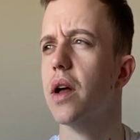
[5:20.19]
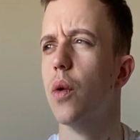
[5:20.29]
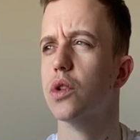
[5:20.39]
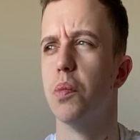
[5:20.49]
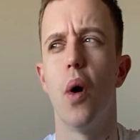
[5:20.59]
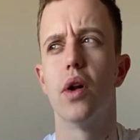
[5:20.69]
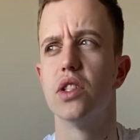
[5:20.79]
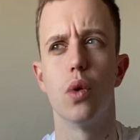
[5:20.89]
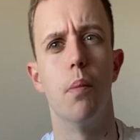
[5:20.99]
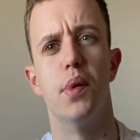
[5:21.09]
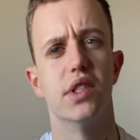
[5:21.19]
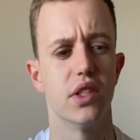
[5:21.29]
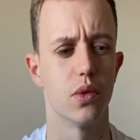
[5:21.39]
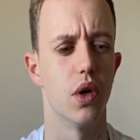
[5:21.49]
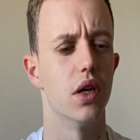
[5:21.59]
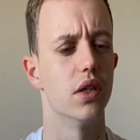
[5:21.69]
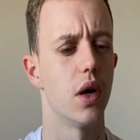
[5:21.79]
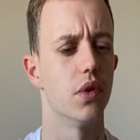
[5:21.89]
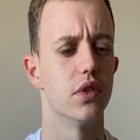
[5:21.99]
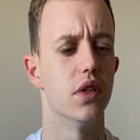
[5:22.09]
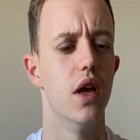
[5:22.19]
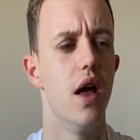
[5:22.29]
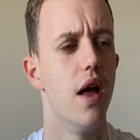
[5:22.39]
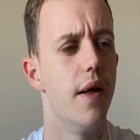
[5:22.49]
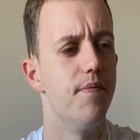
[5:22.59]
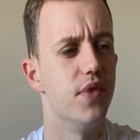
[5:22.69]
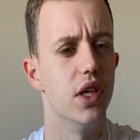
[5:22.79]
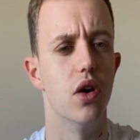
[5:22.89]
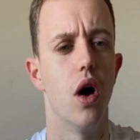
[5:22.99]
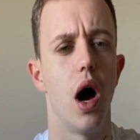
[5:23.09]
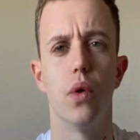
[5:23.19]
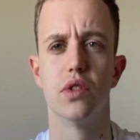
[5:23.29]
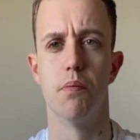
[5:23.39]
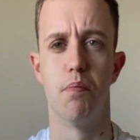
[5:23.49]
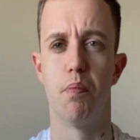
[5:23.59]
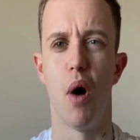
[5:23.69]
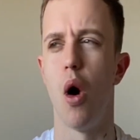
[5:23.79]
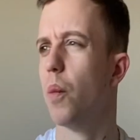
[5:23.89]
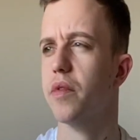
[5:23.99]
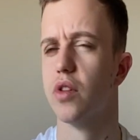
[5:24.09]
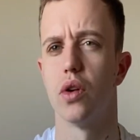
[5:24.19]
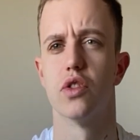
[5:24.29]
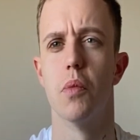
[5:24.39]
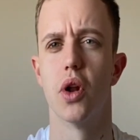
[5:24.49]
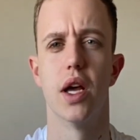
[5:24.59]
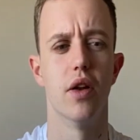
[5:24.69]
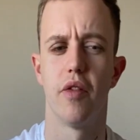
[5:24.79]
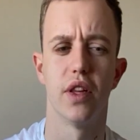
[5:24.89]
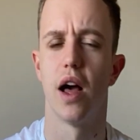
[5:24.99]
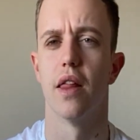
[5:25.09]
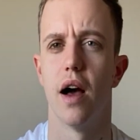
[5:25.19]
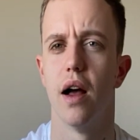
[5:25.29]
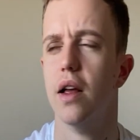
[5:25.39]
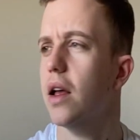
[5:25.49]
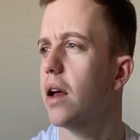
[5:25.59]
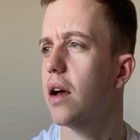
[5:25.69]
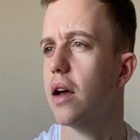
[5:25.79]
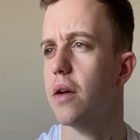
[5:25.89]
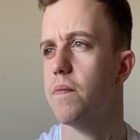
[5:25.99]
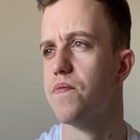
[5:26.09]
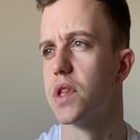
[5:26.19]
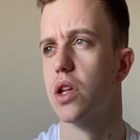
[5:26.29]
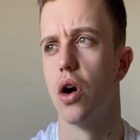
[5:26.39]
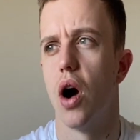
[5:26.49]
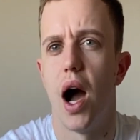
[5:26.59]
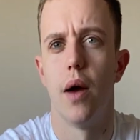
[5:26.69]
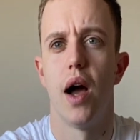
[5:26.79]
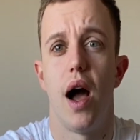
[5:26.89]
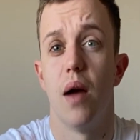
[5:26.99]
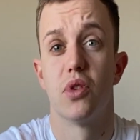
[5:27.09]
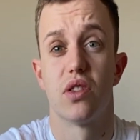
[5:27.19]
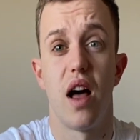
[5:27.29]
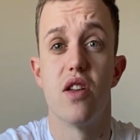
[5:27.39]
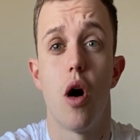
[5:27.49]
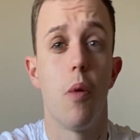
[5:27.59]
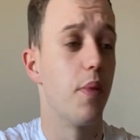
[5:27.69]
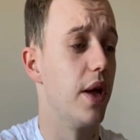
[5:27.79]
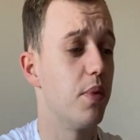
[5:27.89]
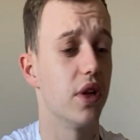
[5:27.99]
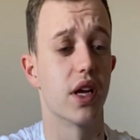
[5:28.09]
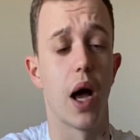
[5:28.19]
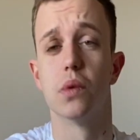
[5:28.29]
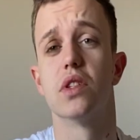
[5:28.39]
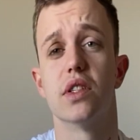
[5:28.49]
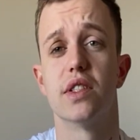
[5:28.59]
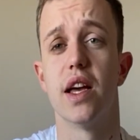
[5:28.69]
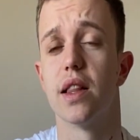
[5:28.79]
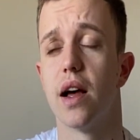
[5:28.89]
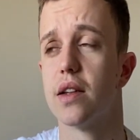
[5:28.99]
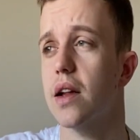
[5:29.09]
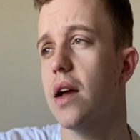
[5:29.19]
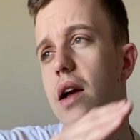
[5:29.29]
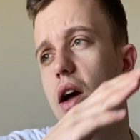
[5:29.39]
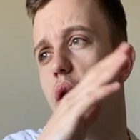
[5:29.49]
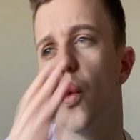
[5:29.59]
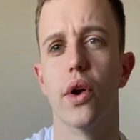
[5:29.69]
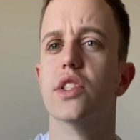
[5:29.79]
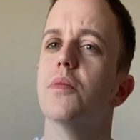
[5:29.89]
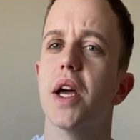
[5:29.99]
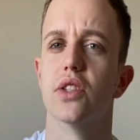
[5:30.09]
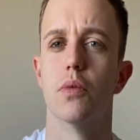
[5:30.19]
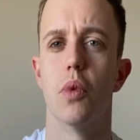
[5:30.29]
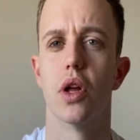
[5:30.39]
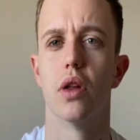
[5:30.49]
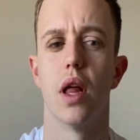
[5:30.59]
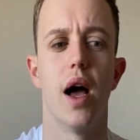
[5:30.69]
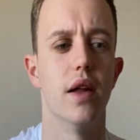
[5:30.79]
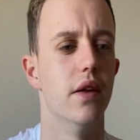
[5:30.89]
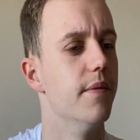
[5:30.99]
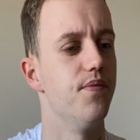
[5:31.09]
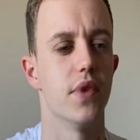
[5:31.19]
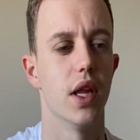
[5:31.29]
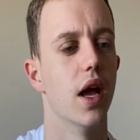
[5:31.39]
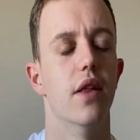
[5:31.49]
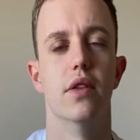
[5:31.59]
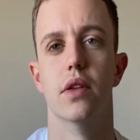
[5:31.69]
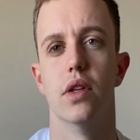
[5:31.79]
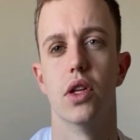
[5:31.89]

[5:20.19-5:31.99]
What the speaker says: born into a business world. I wasn't born with lots of money, nothing like that. I'm just like normal people, a council estate lad who wanted to make some money online, and